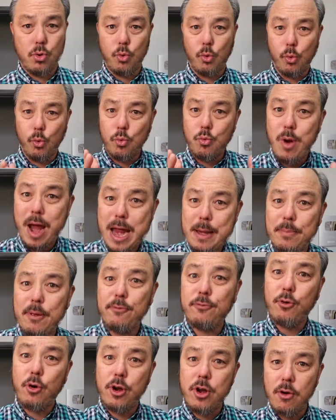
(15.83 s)
right
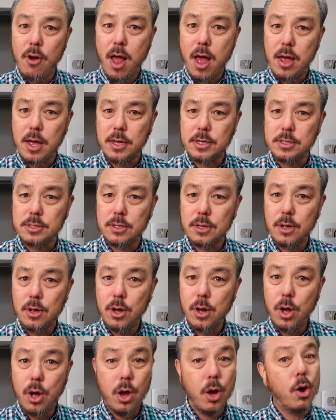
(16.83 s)
before your eyes?
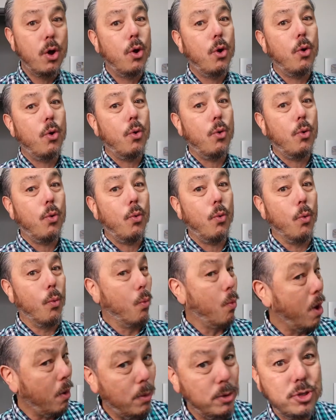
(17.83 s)

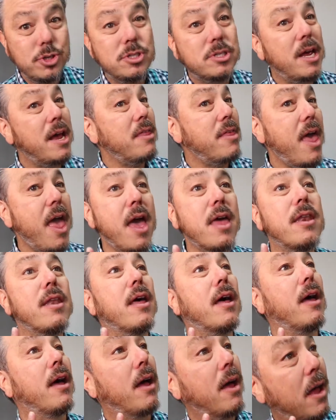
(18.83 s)
What would you say then?